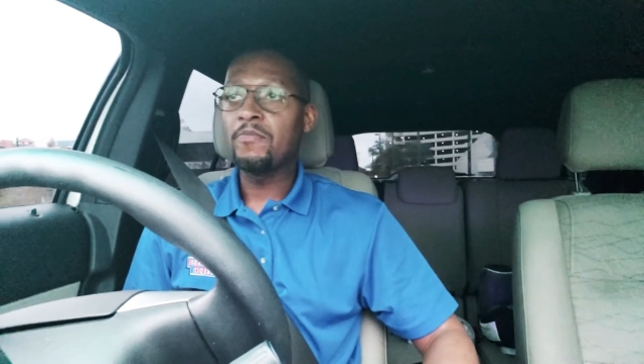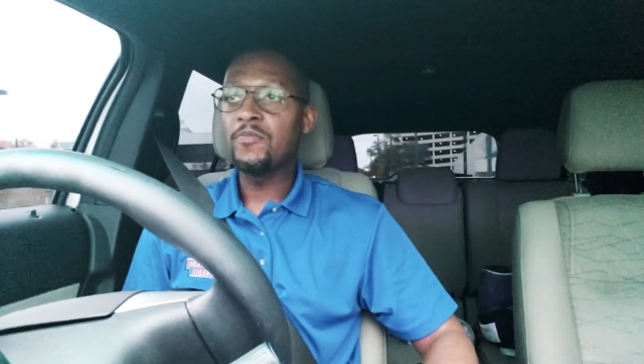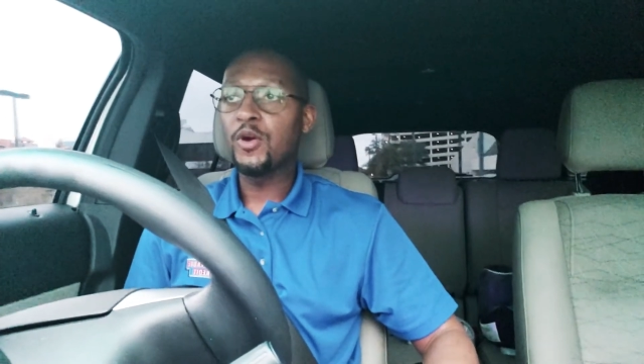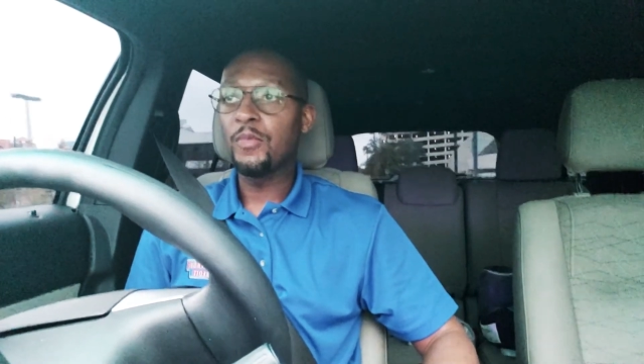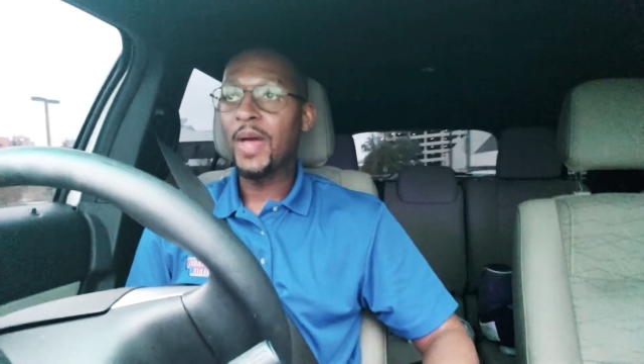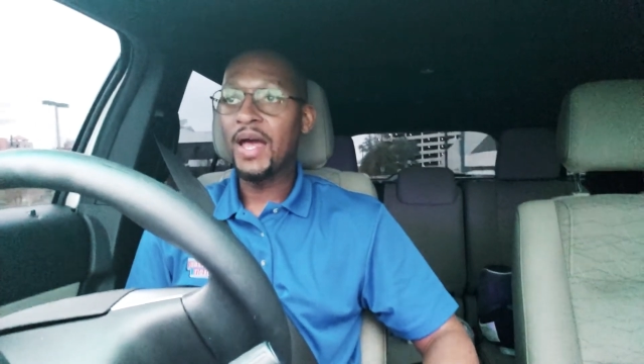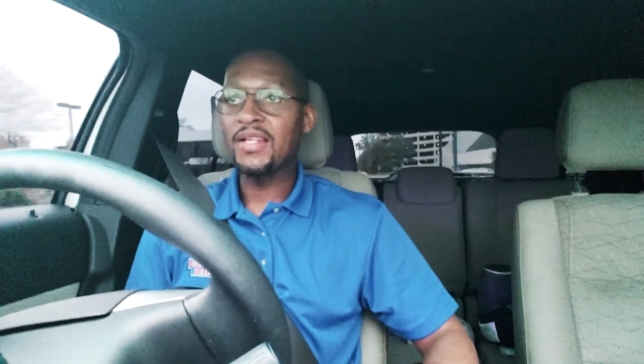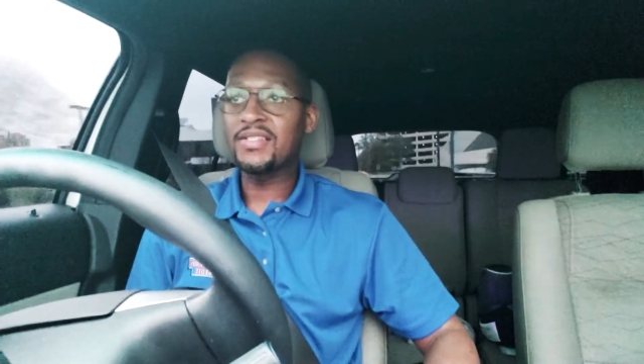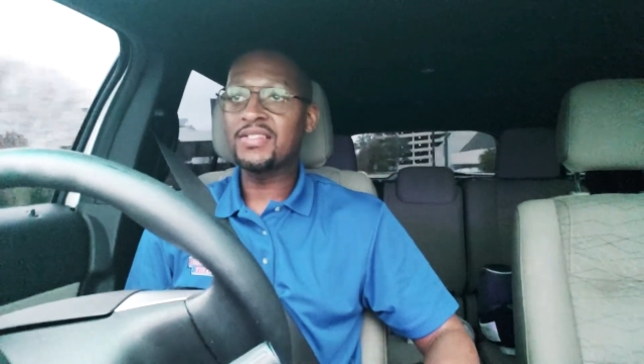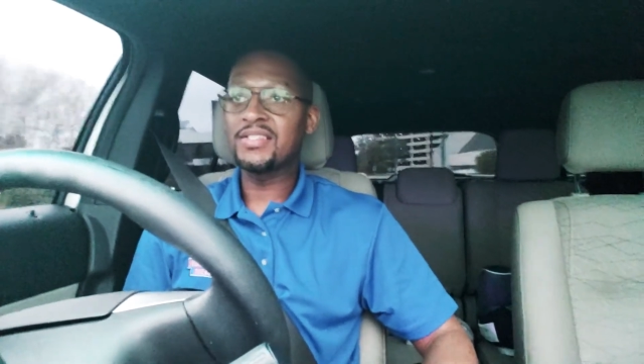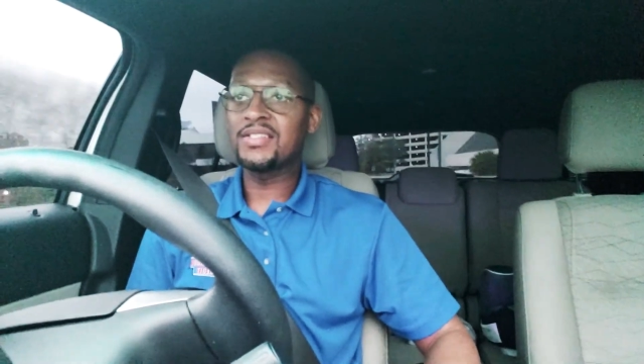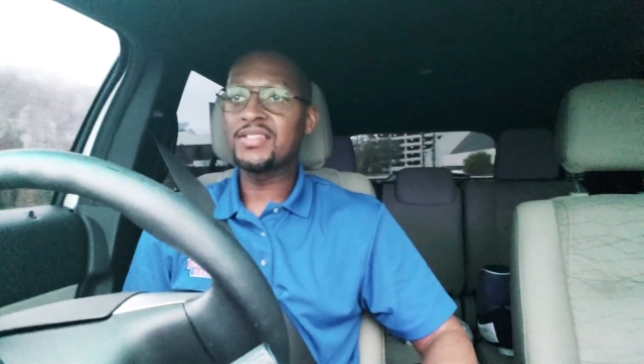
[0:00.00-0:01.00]
your
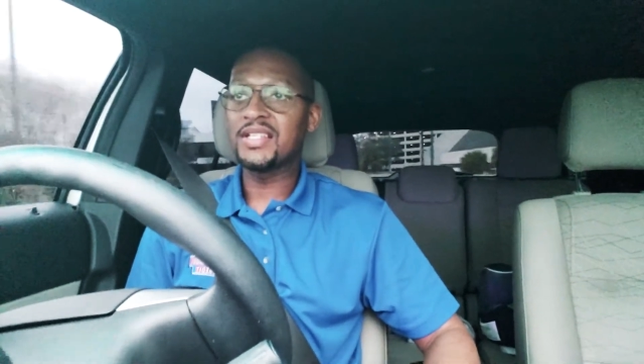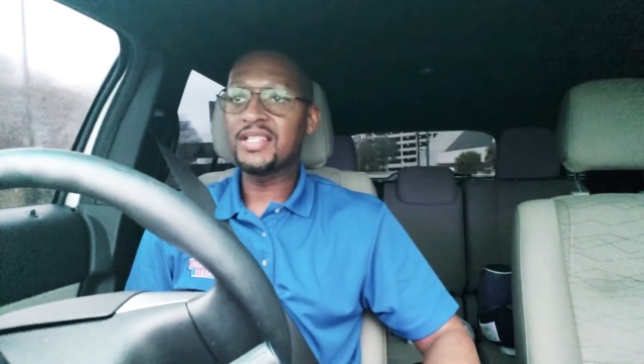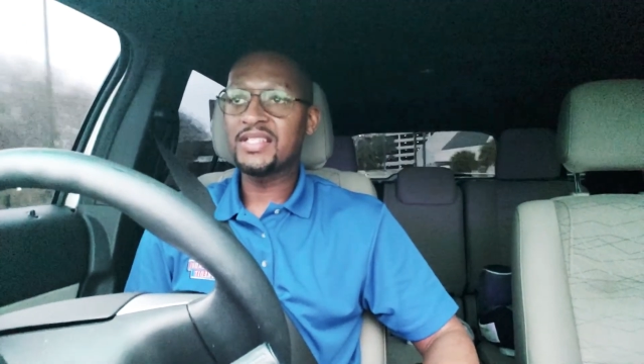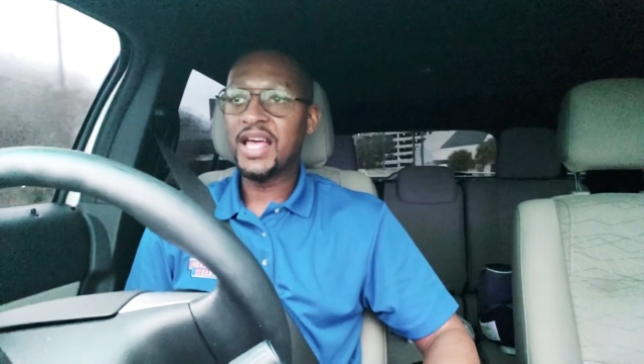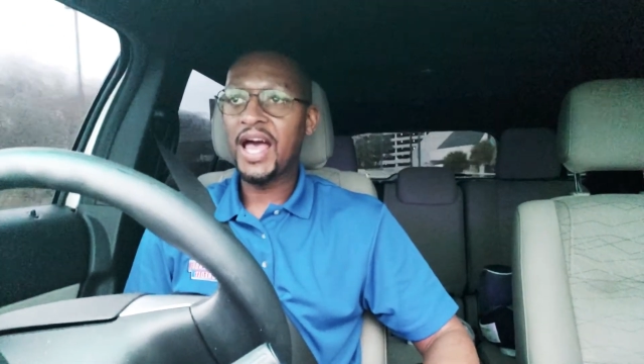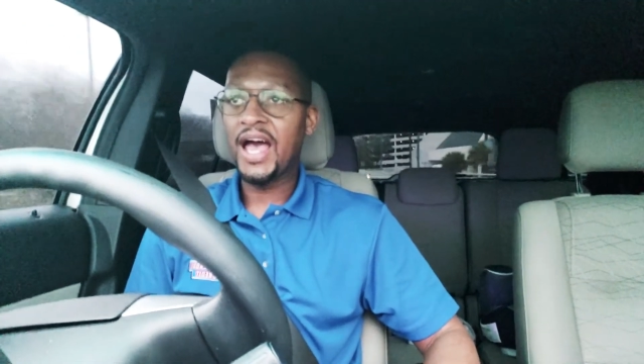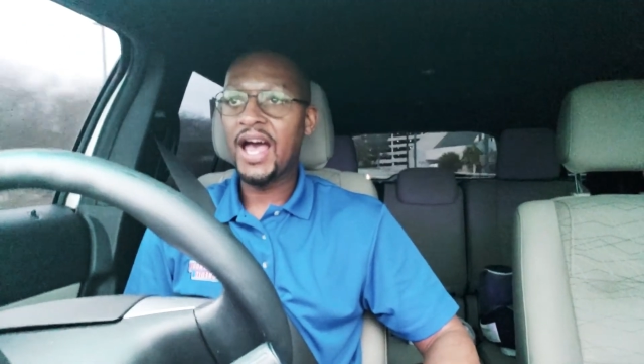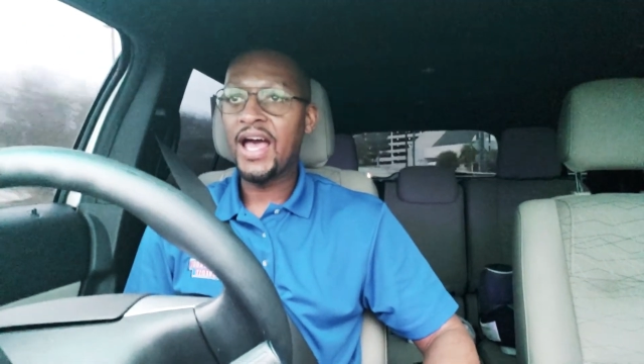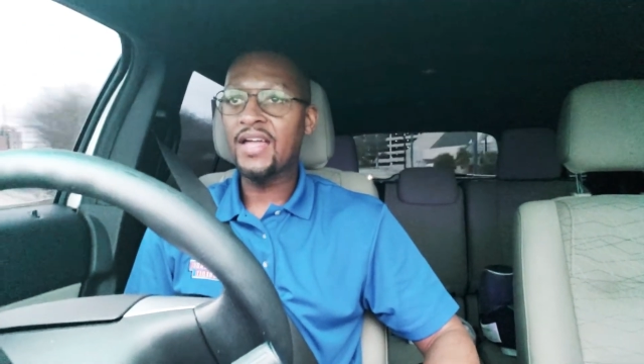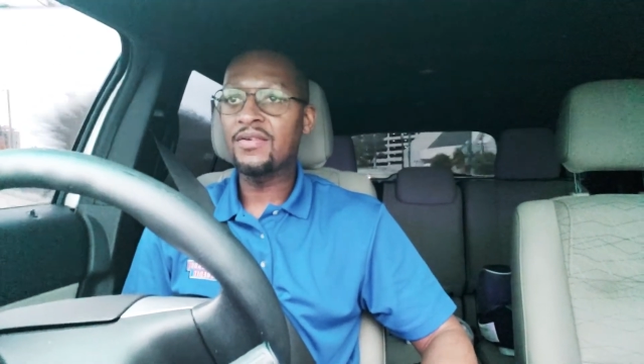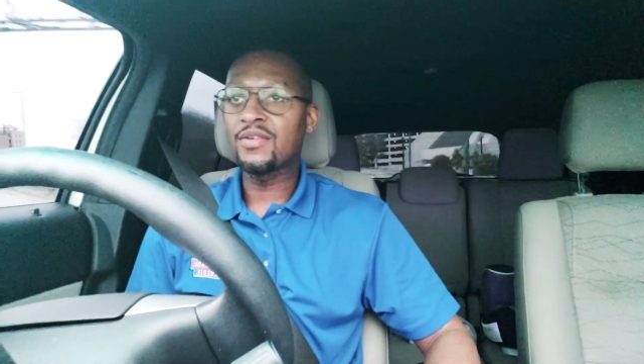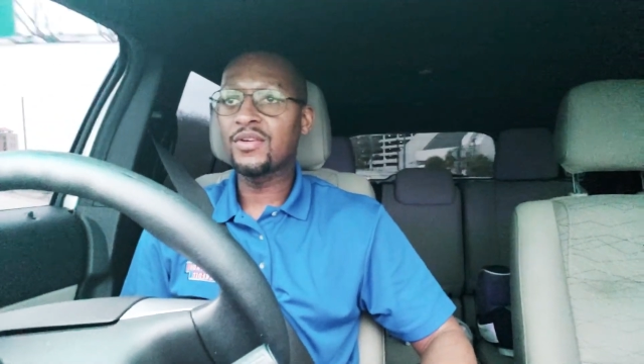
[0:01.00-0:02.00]
balances is
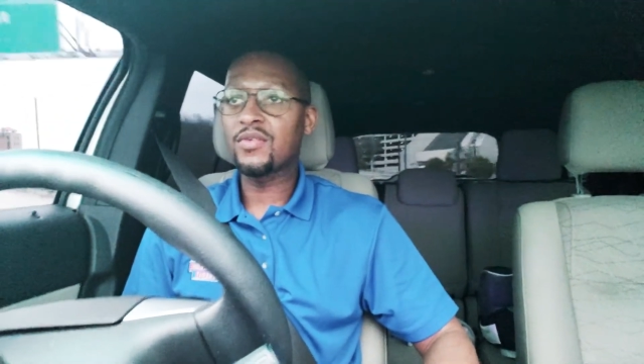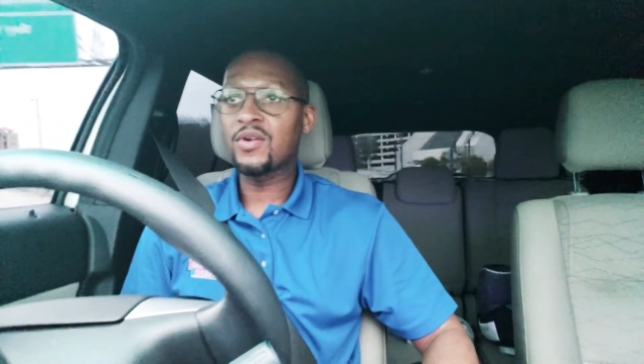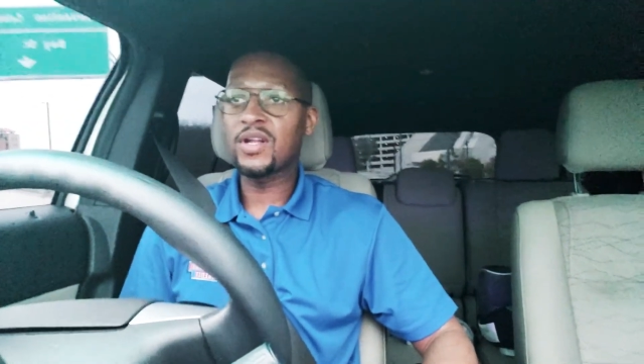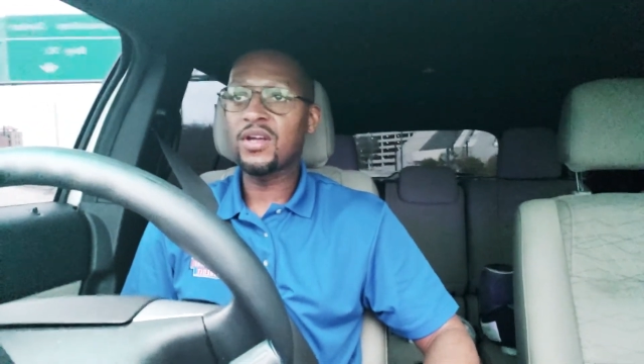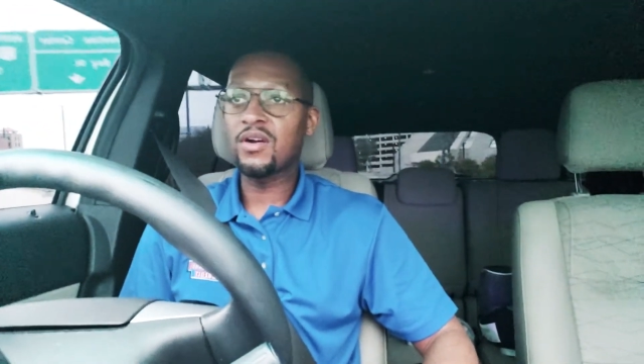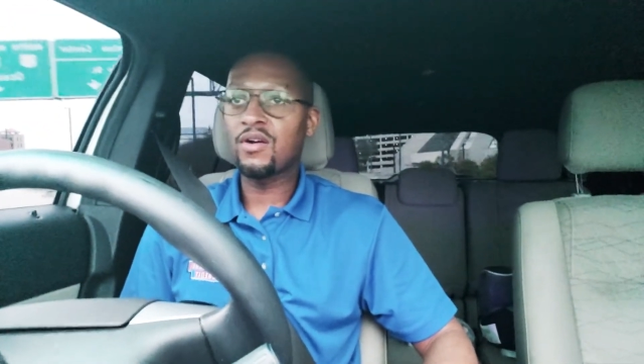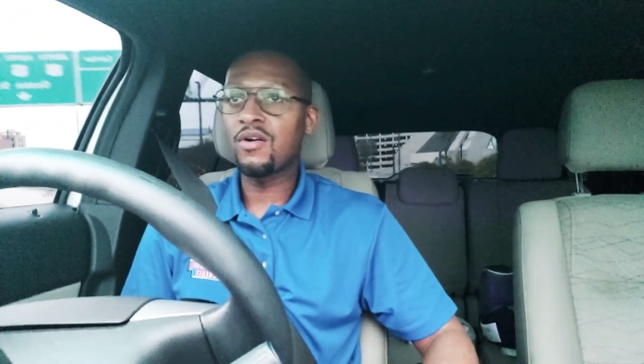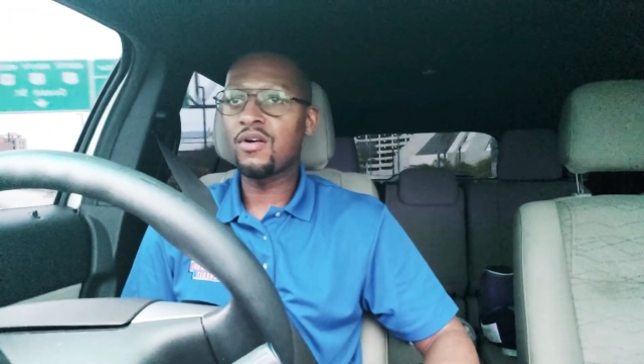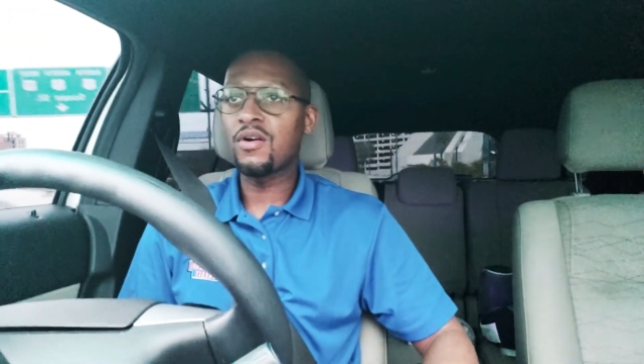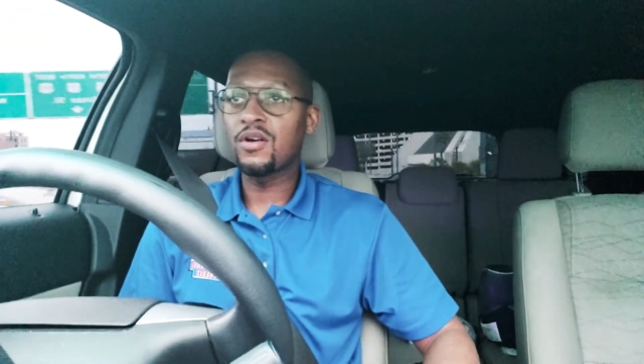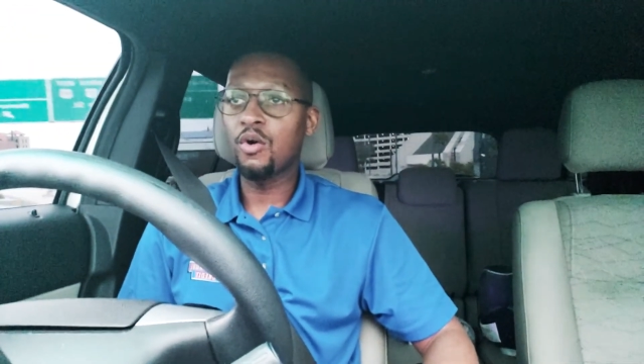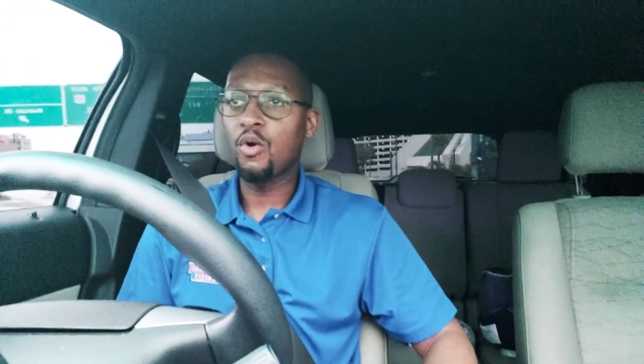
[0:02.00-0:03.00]
high on your credit
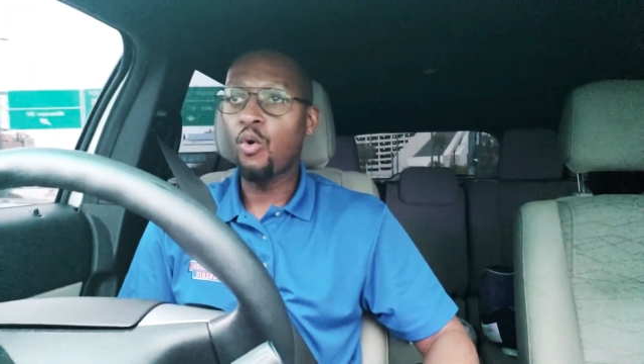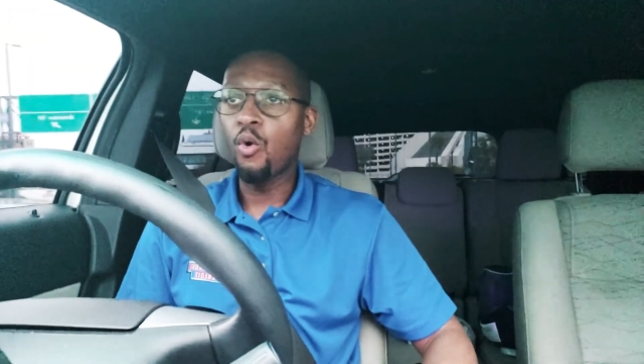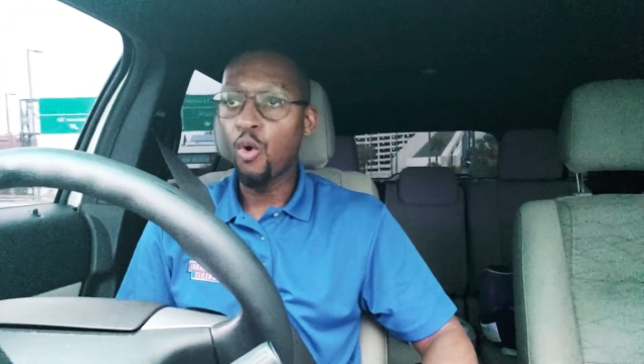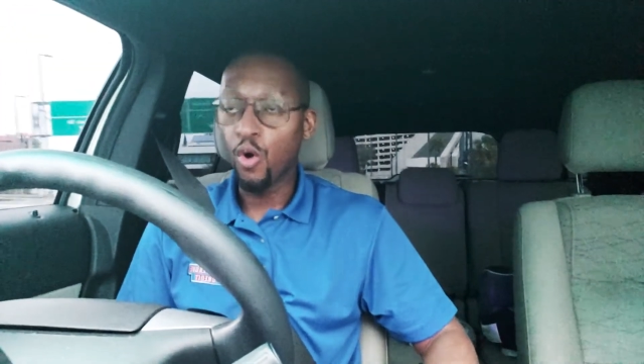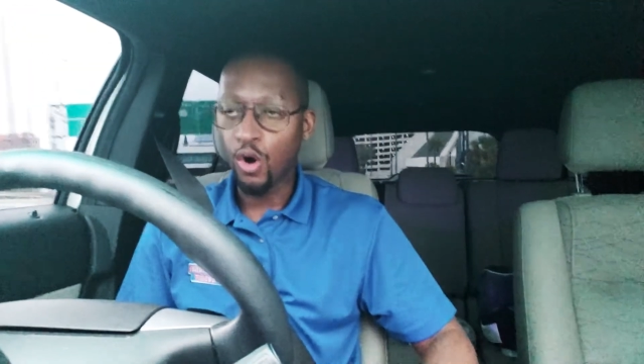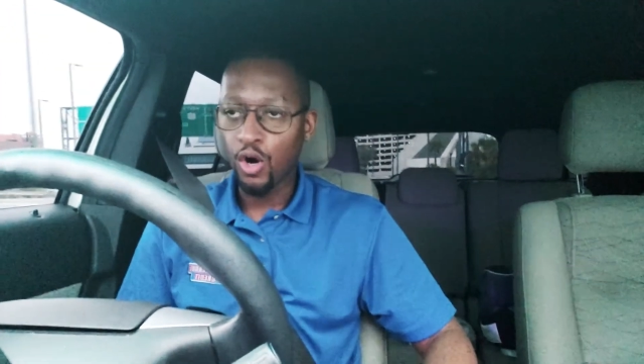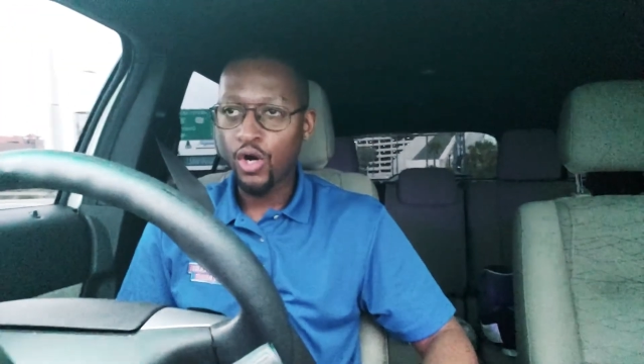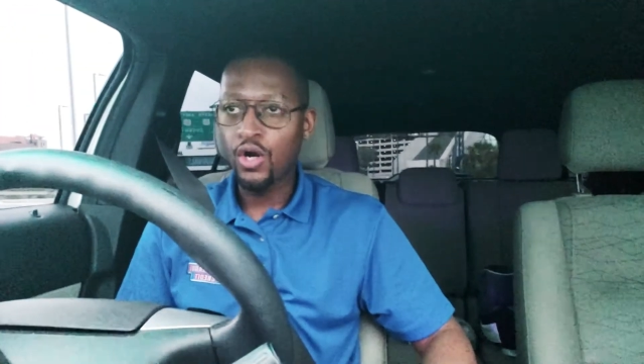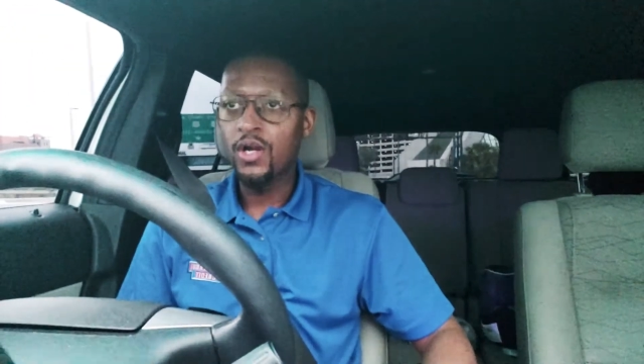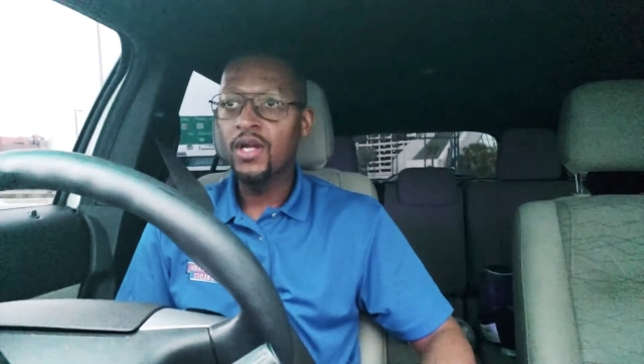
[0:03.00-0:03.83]
card, or